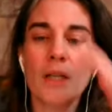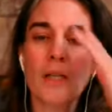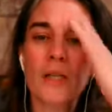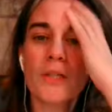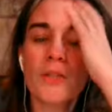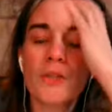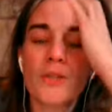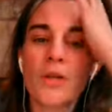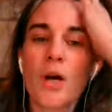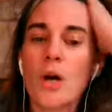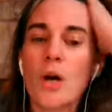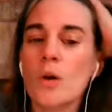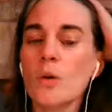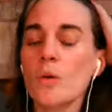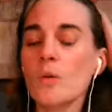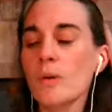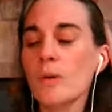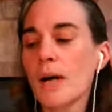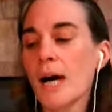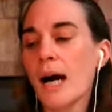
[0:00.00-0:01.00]

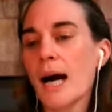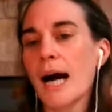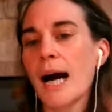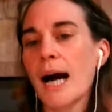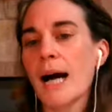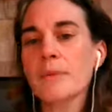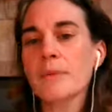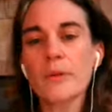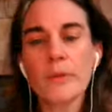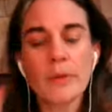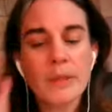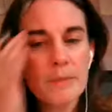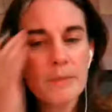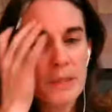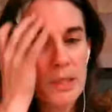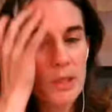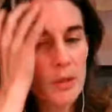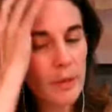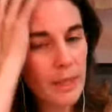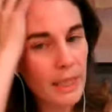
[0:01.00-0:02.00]
So I'm going to be
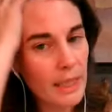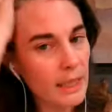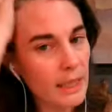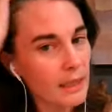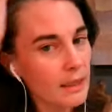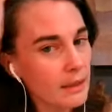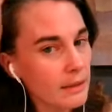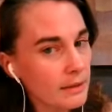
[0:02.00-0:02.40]
doing